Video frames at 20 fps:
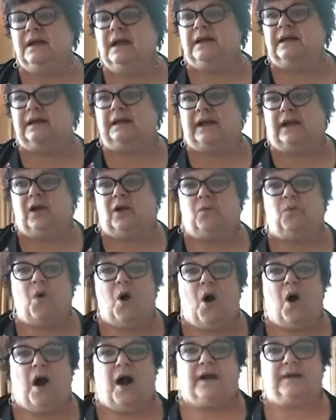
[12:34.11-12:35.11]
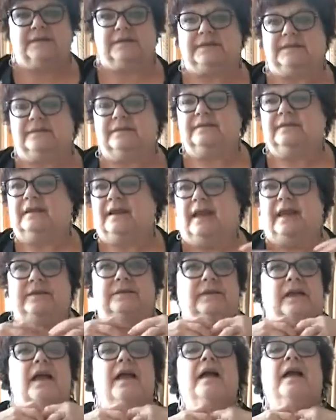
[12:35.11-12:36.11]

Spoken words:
Clara, walks and